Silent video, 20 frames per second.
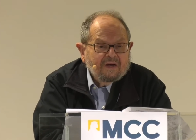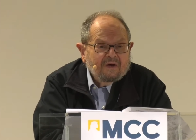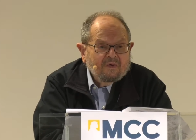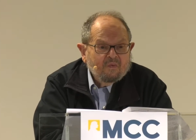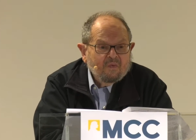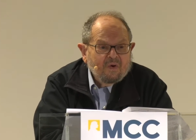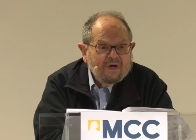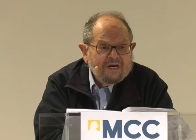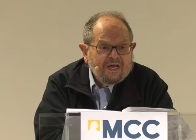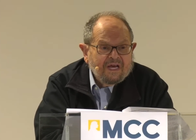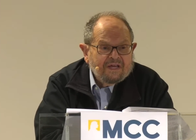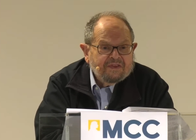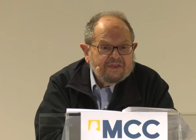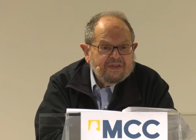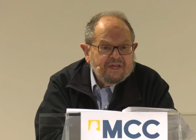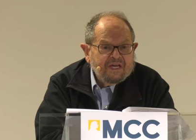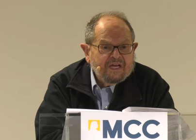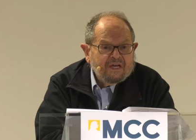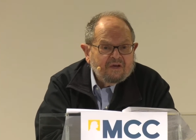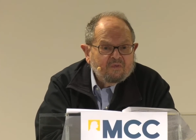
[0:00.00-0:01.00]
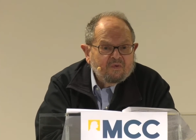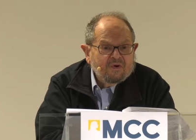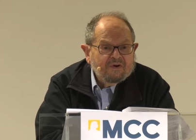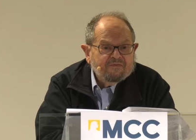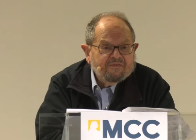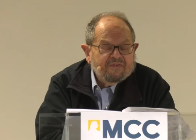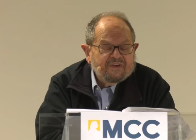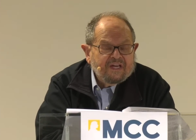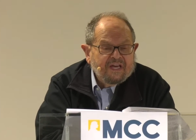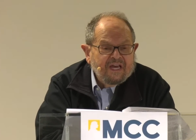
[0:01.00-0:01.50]
What I think we're
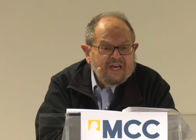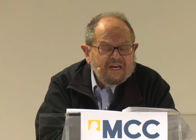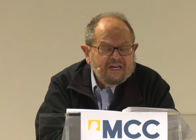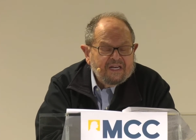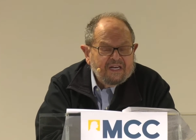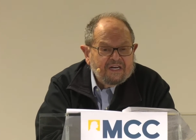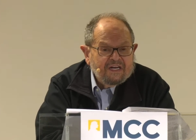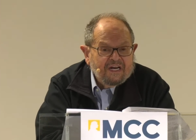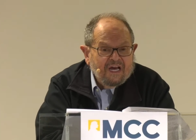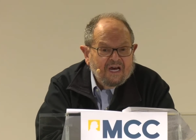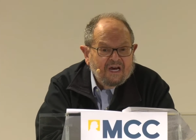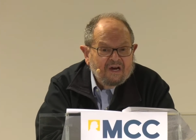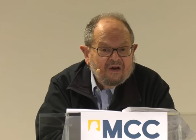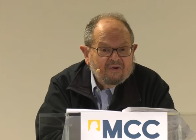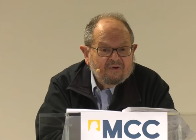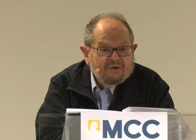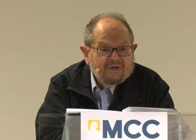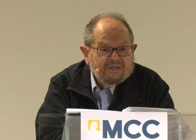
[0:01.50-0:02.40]
forgetting now,